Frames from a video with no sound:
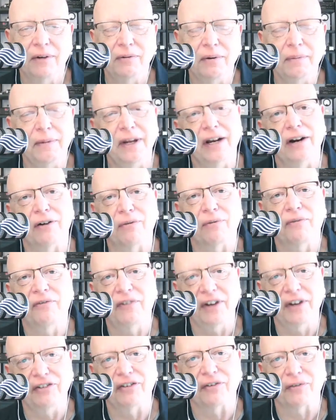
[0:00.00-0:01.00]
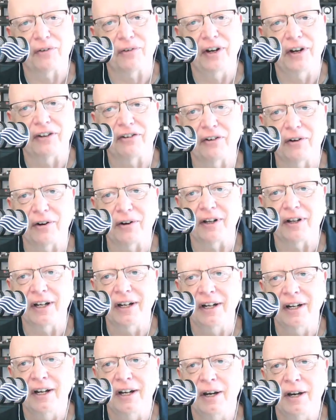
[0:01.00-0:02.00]
We may not fix it for you
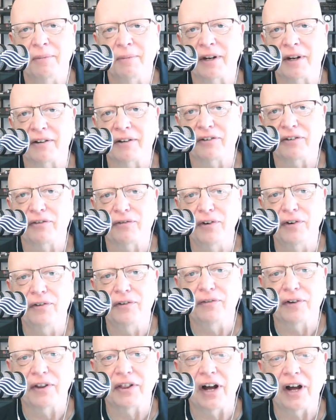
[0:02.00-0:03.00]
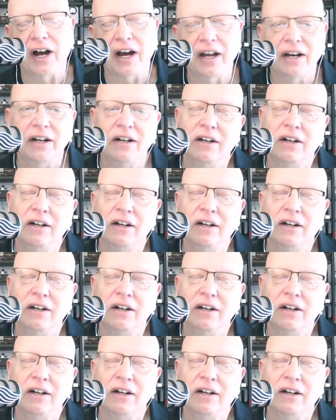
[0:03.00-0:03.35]
totally, but it's food for thought.